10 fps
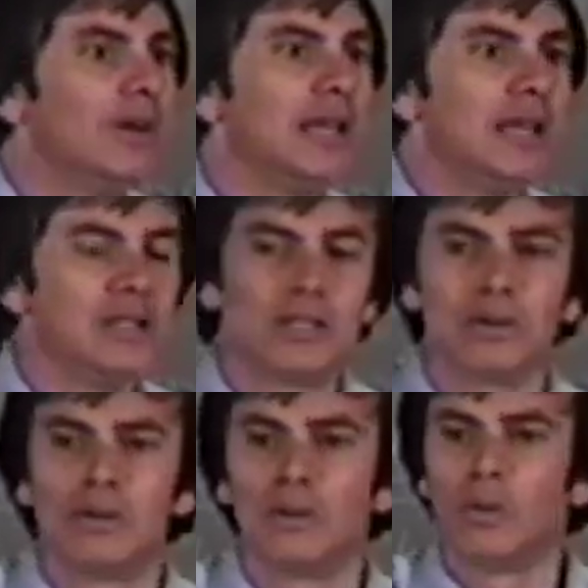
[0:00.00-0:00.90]
need
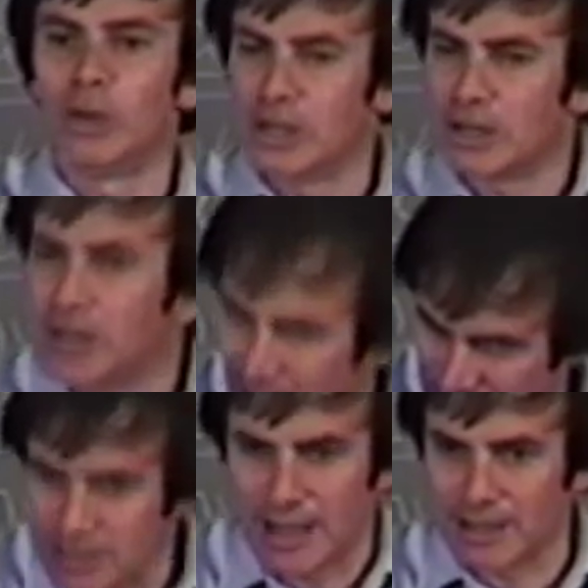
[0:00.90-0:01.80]
to when it
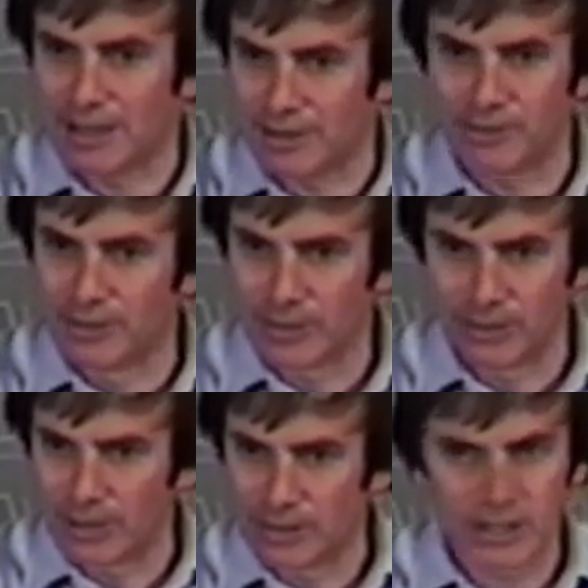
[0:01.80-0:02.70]
gets like that for
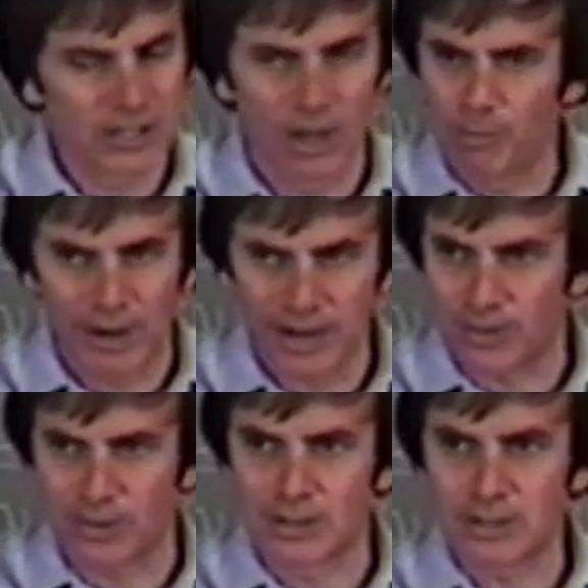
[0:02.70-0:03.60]
you, and there's no
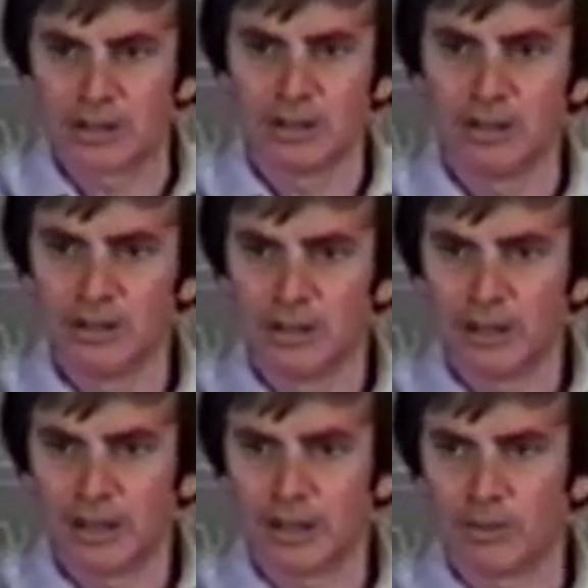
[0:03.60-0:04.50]
breakthroughs.
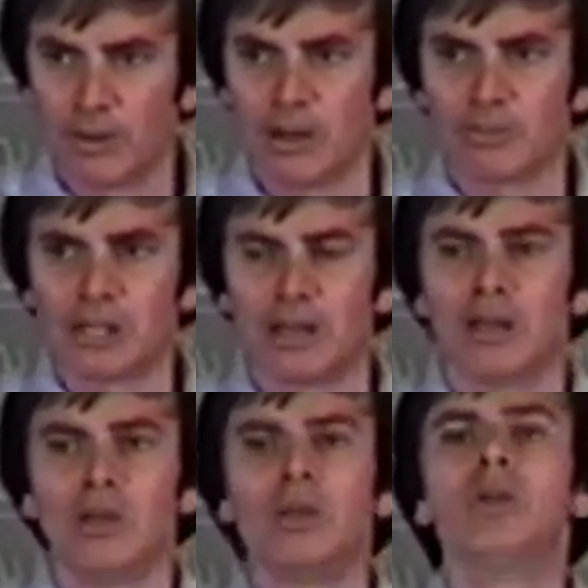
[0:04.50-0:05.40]
And what I'm
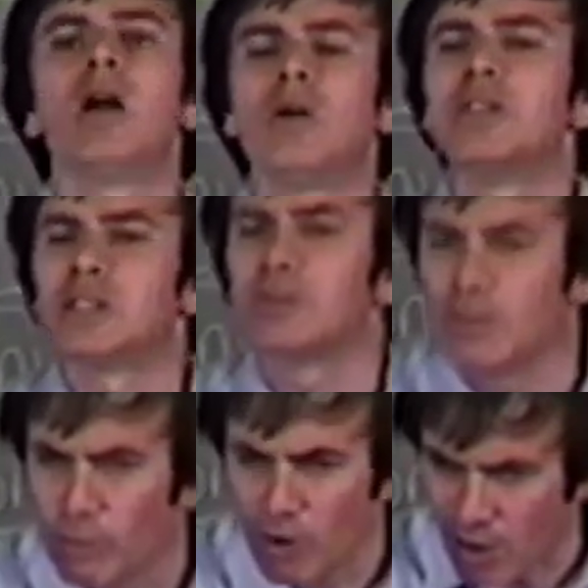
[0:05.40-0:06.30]
saying, you know this
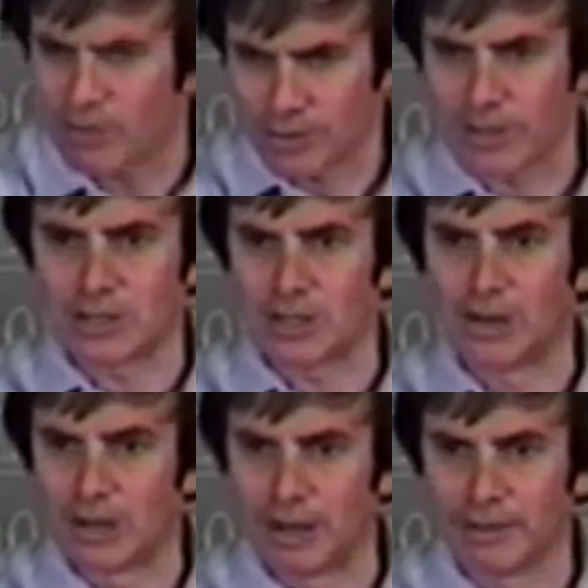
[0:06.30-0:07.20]
wrong things in your
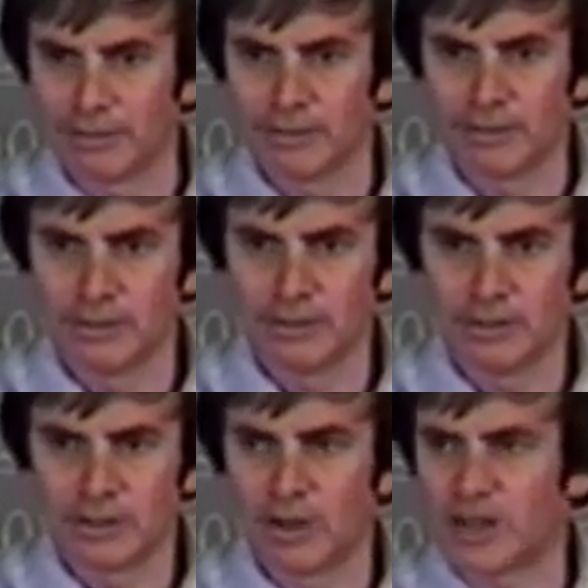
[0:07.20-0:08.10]
life.
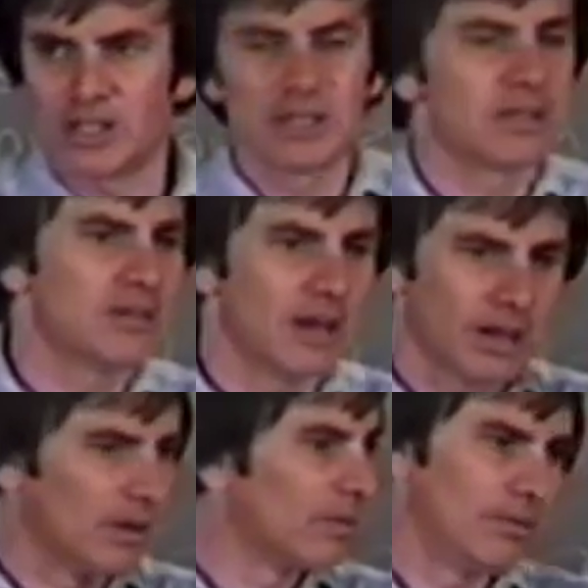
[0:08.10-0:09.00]
Not just, you
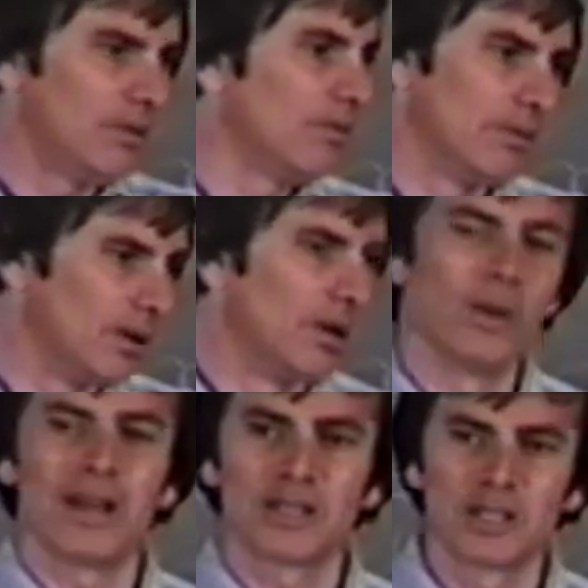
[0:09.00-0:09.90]
know, the
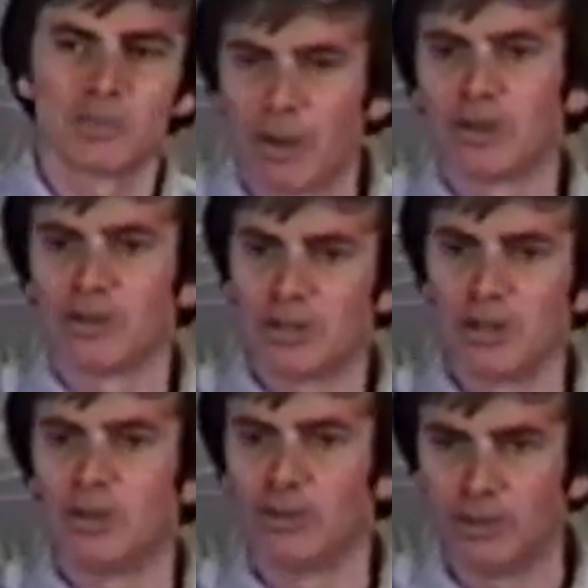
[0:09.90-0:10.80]
Lord hasn't spoken to
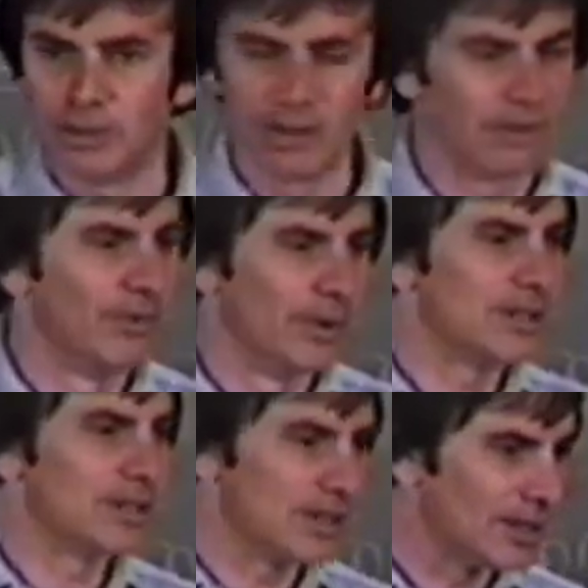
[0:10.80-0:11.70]
you in a voice
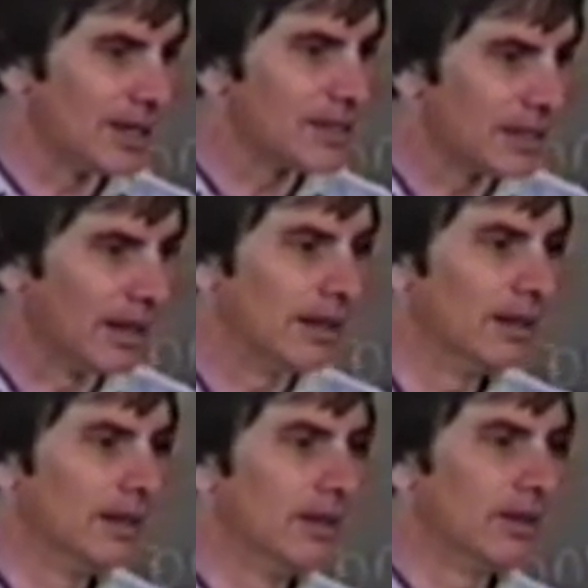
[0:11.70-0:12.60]
since yesterday.
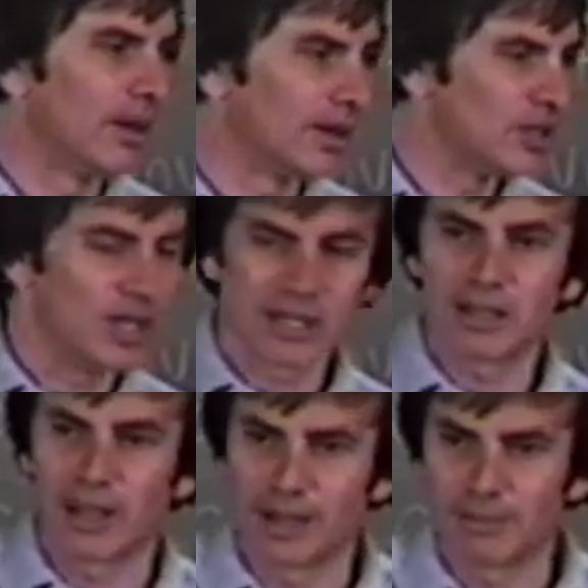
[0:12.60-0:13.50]
Not just
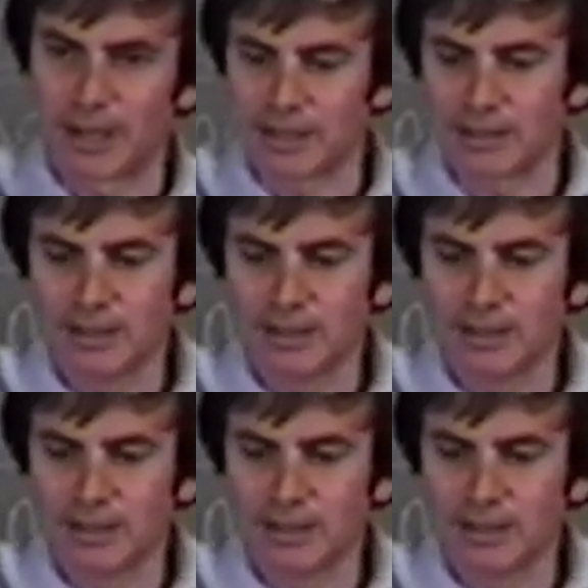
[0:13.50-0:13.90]
that, but